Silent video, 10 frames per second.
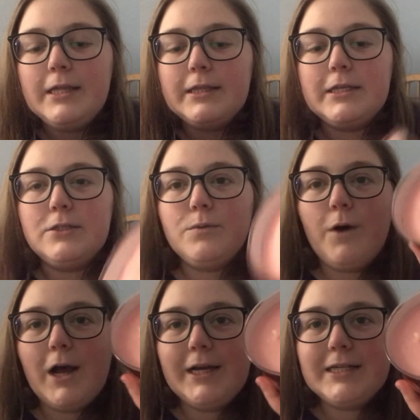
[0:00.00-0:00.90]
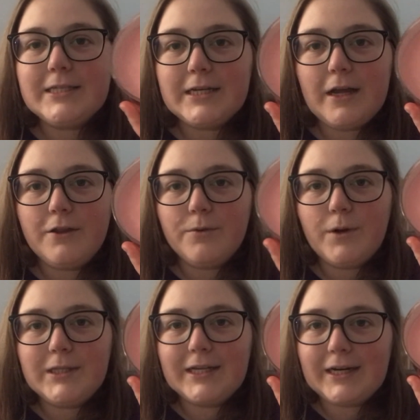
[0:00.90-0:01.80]
This one is another
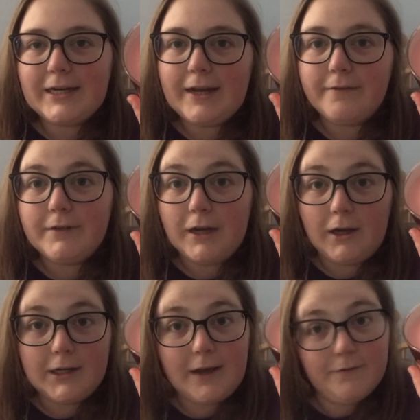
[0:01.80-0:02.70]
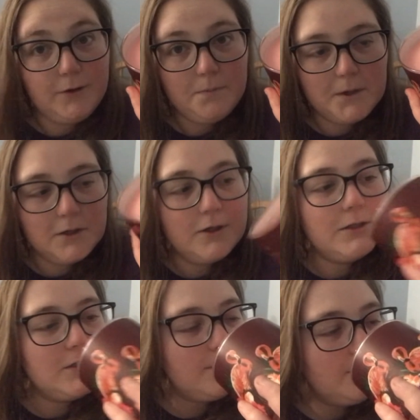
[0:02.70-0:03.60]
one that I have not ever
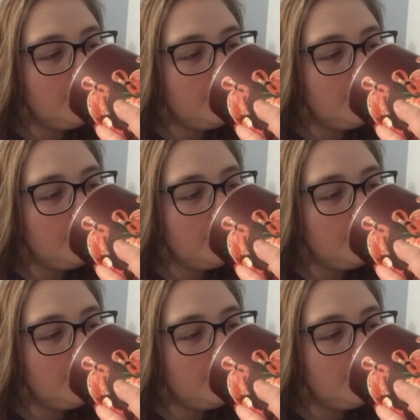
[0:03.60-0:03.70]
burned.